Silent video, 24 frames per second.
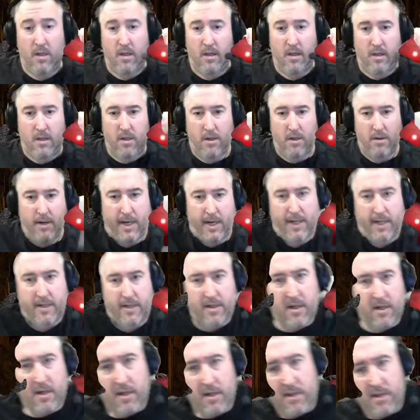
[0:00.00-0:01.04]
Alright,
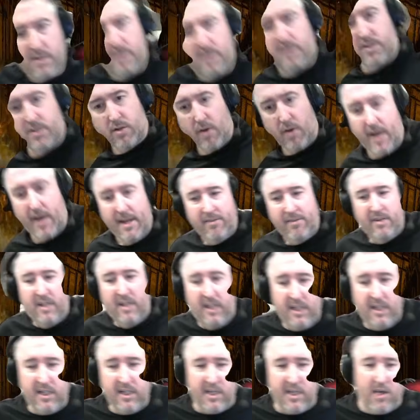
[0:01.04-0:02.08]
so I've
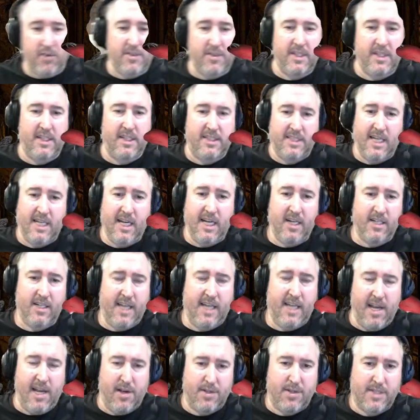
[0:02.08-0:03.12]
cleared out the entire
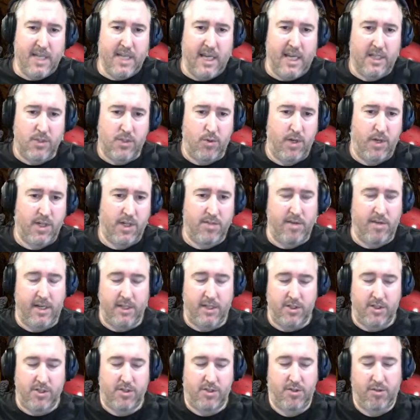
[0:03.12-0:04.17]
Chaos Sanctuary so I can
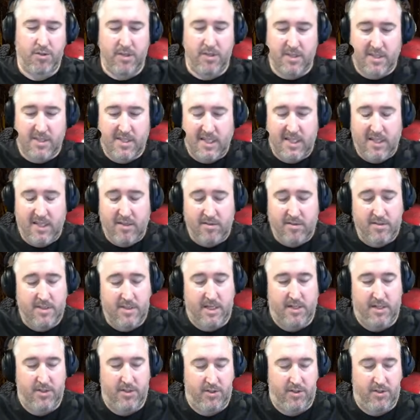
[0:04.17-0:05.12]
just do the seals and